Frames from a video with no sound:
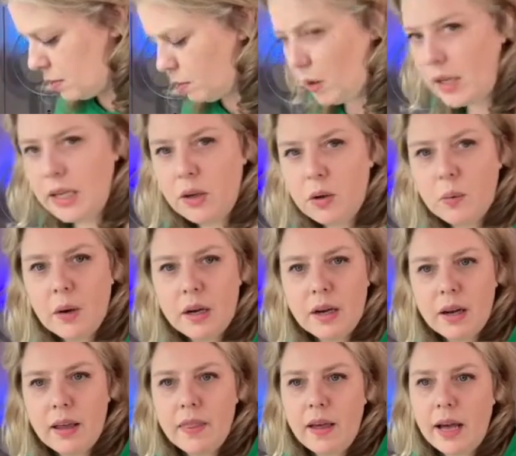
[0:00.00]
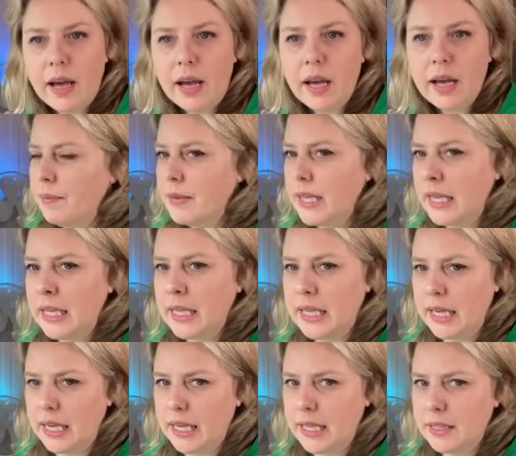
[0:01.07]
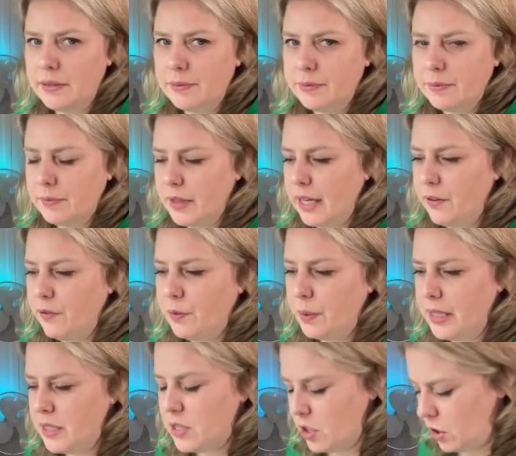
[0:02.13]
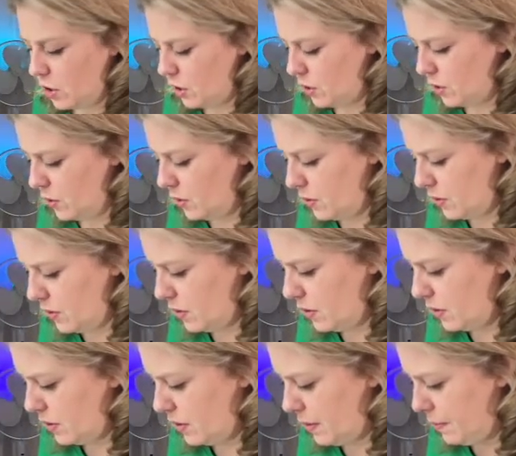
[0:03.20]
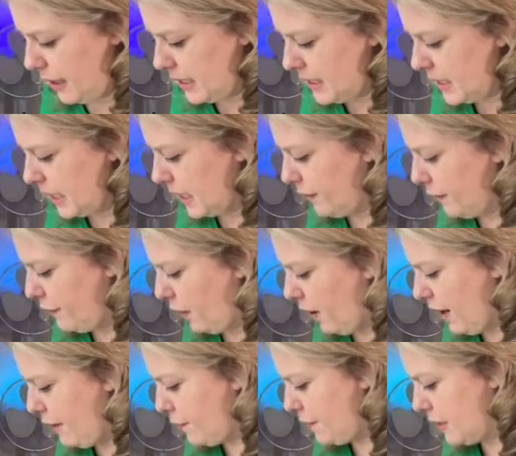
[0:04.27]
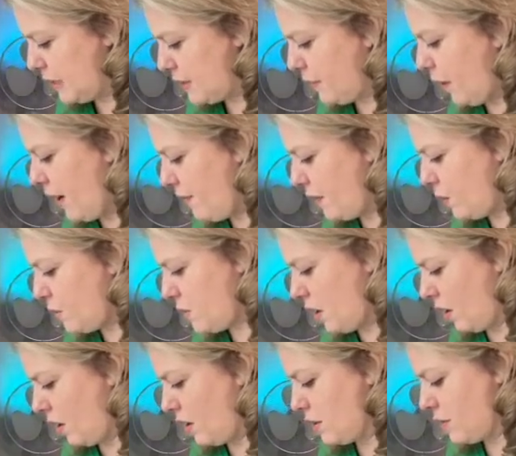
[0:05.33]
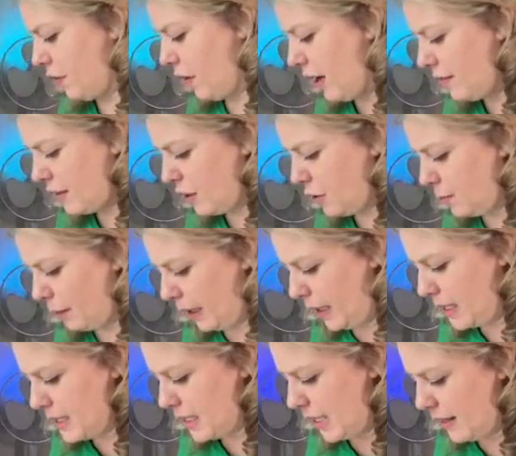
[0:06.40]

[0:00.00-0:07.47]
One little one like that. I'm thinking if we do basically there's 5 little stars, 5 little bits.